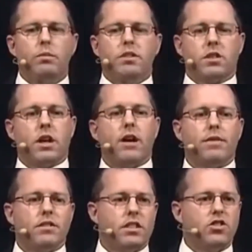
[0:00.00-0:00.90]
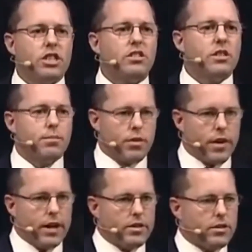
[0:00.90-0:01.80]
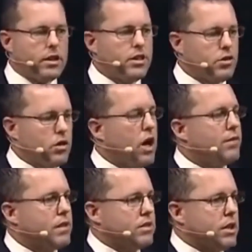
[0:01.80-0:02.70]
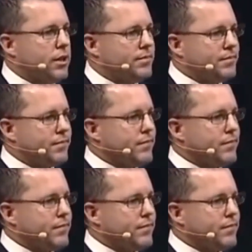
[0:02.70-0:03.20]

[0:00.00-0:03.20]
I would miss the confidence that GeneSnip provides, the additional confidence there.